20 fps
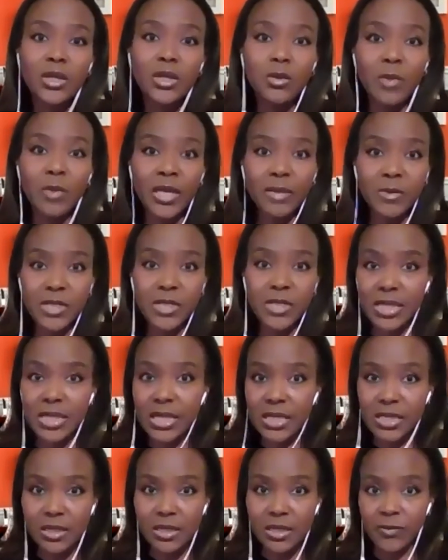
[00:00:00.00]
you make
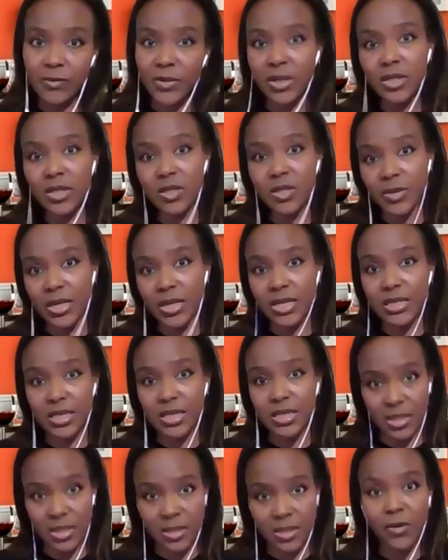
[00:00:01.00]
mistakes in the first
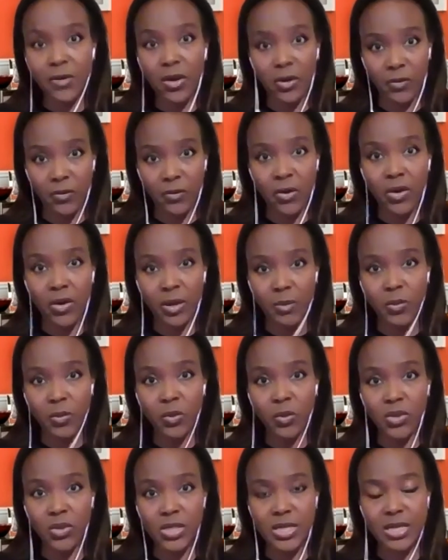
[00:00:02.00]
place is very, very
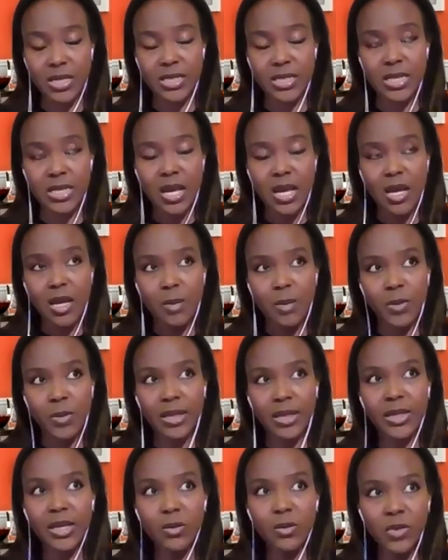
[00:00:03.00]
important.
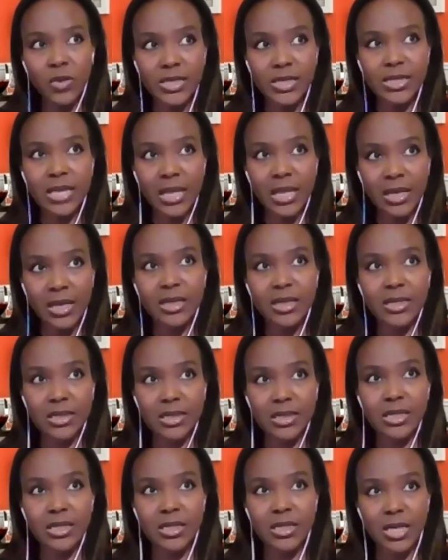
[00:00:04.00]
But I think
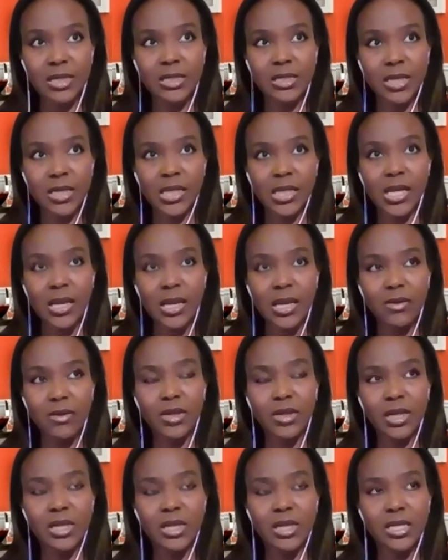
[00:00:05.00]
resilience is, is the
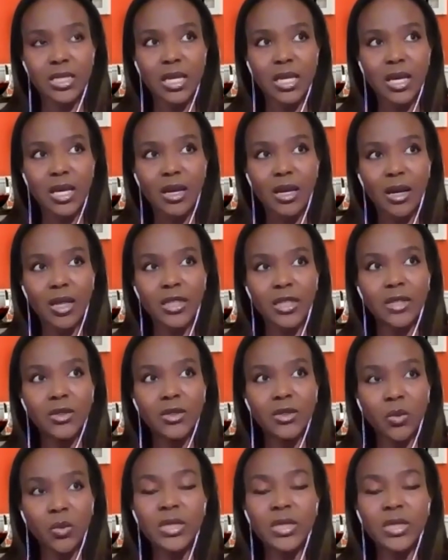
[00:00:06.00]
thing that I don't